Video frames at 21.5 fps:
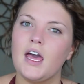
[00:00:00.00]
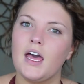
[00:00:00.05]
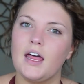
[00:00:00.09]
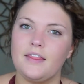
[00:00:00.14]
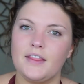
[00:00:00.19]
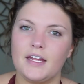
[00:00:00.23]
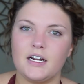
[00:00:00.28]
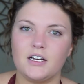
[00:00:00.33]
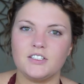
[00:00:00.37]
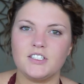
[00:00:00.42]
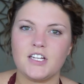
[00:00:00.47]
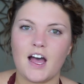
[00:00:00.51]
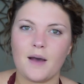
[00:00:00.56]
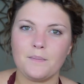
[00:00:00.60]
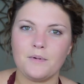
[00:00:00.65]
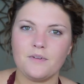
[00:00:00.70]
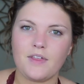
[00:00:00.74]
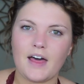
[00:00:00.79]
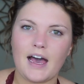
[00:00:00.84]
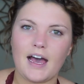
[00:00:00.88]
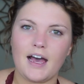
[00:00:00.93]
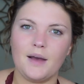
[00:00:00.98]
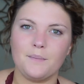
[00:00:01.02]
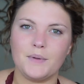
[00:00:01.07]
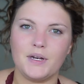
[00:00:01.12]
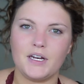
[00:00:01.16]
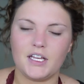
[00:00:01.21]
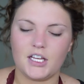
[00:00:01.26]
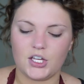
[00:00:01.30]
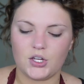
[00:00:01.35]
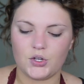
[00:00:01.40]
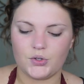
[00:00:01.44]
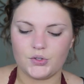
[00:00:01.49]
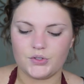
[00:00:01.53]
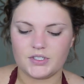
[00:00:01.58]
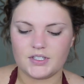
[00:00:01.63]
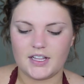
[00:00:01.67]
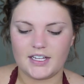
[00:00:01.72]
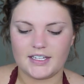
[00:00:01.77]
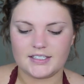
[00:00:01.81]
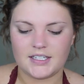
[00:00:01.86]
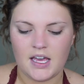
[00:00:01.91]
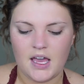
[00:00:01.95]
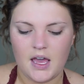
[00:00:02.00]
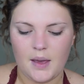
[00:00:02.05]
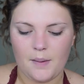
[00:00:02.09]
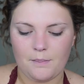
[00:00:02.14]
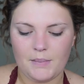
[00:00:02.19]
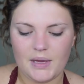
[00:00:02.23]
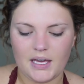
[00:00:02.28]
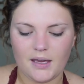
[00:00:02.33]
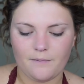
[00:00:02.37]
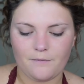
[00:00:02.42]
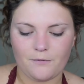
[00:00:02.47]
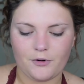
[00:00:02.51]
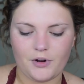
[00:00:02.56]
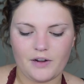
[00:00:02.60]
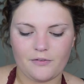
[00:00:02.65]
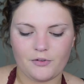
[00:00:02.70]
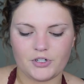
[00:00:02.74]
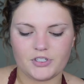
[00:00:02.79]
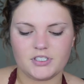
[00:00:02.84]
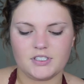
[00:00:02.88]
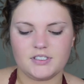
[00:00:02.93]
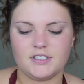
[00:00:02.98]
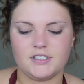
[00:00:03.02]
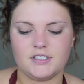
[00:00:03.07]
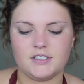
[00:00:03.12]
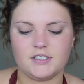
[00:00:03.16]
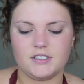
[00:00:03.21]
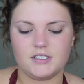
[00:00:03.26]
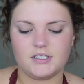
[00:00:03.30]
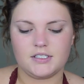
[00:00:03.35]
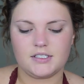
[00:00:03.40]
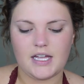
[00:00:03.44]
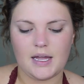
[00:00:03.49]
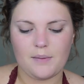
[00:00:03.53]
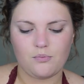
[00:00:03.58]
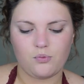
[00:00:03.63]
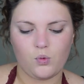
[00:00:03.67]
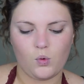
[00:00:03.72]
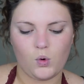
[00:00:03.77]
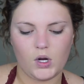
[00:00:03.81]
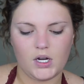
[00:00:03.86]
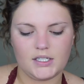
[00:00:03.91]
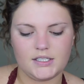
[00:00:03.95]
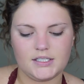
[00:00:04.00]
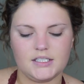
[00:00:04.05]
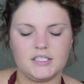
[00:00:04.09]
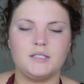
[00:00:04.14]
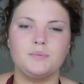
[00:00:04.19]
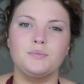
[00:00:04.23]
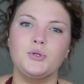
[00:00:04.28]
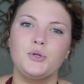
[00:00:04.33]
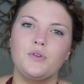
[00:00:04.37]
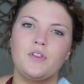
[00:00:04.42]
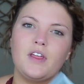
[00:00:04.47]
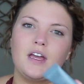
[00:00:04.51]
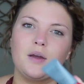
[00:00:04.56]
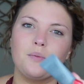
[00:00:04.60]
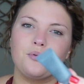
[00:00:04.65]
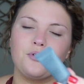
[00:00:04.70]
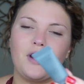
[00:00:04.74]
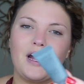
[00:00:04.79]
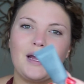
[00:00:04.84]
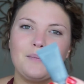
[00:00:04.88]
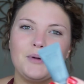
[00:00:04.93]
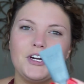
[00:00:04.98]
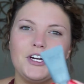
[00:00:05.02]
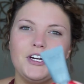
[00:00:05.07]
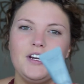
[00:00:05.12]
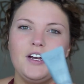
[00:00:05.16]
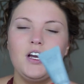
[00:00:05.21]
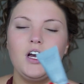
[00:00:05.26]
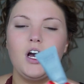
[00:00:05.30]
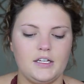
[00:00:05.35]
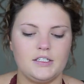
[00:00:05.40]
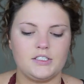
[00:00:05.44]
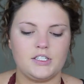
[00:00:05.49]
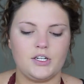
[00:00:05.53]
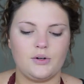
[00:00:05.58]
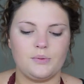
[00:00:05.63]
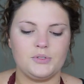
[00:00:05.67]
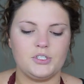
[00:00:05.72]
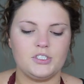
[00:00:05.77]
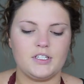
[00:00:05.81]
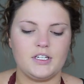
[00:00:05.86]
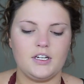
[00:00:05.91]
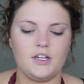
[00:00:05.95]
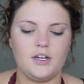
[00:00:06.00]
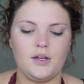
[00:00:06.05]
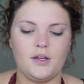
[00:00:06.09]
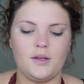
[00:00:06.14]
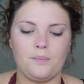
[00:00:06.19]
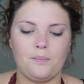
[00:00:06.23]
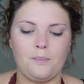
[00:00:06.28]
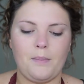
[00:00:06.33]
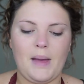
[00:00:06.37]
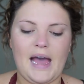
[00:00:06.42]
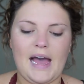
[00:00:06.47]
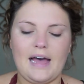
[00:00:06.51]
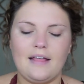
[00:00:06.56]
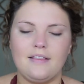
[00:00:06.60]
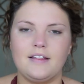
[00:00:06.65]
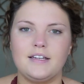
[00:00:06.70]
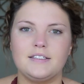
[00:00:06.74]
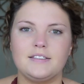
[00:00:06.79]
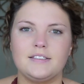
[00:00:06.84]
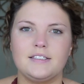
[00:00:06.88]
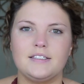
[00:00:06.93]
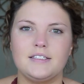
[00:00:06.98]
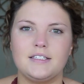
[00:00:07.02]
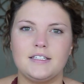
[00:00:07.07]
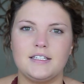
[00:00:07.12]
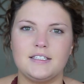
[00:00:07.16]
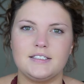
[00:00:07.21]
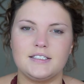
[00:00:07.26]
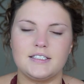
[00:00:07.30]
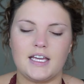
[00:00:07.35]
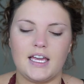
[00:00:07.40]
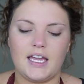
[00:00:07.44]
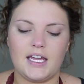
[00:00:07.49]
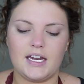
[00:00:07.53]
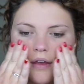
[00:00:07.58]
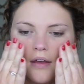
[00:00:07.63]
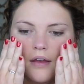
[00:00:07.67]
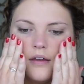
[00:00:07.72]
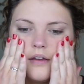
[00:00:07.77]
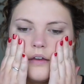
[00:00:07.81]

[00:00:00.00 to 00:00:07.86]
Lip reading: And then on top of that, I'm going to use this Makeup Forever Step 1 Smoothing Primer. So I'm just going to pat this into the skin